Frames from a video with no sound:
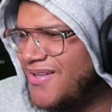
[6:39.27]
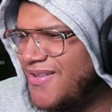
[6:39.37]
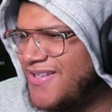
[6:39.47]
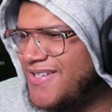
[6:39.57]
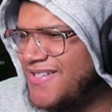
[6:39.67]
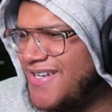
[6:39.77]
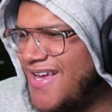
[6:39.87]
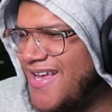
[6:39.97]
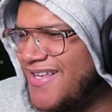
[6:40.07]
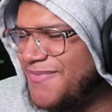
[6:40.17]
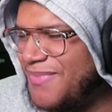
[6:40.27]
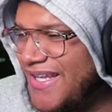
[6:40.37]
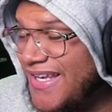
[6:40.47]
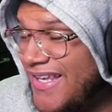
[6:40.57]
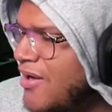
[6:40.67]
They touch an eyes,
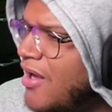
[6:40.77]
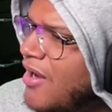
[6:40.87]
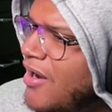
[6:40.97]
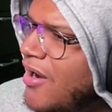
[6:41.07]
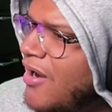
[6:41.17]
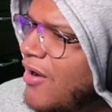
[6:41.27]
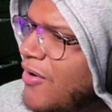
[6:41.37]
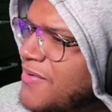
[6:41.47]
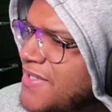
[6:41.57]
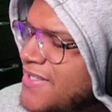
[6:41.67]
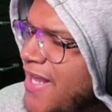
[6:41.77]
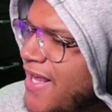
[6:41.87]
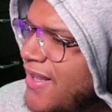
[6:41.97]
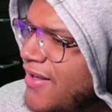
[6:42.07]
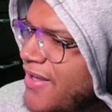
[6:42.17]
blink. Oh, is this
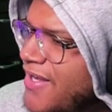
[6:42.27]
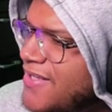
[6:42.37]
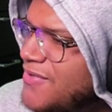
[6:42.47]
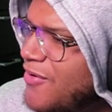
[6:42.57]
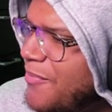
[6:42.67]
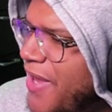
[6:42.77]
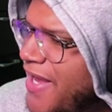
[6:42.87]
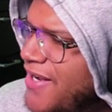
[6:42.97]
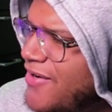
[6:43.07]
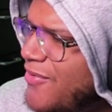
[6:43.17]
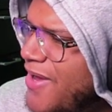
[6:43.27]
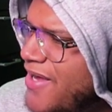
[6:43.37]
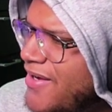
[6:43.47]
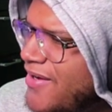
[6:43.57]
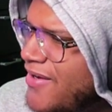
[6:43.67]
like looking into her pain in a
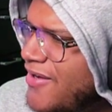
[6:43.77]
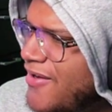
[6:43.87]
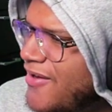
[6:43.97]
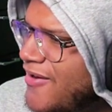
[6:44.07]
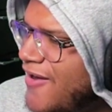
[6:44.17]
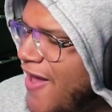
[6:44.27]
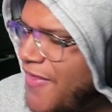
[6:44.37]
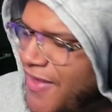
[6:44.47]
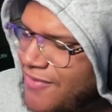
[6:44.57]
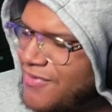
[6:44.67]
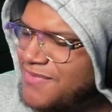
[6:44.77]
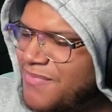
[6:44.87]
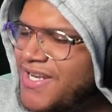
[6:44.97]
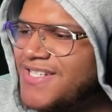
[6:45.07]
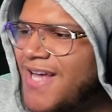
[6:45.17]
way? That was
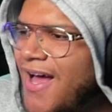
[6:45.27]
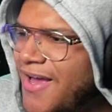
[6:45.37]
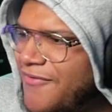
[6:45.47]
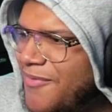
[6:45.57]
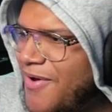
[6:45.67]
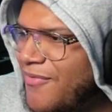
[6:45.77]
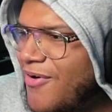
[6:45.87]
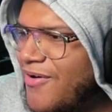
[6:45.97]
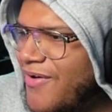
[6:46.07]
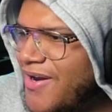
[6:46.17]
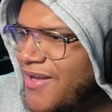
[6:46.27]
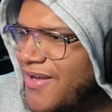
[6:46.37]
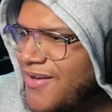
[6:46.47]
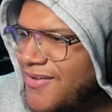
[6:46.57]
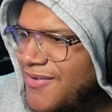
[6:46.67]
MITTY's eye, if I'm not wrong, right?
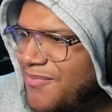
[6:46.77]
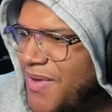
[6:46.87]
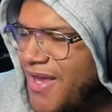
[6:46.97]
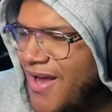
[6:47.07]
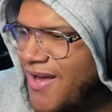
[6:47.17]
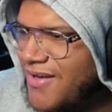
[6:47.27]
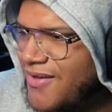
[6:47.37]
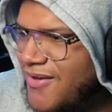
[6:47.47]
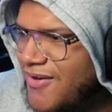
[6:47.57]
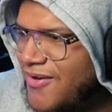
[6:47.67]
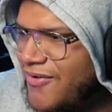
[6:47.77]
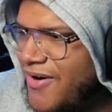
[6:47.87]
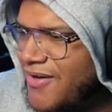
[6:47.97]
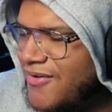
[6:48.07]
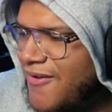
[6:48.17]
Yeah, pink eye, right?